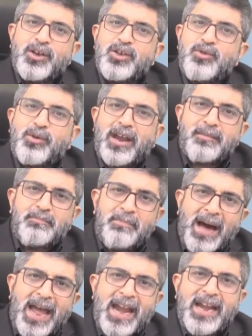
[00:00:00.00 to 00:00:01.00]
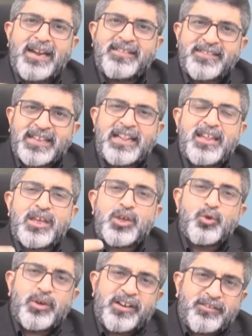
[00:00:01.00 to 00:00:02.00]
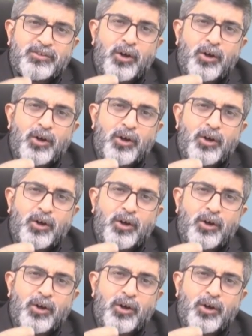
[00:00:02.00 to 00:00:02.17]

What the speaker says: you can buy and sell the units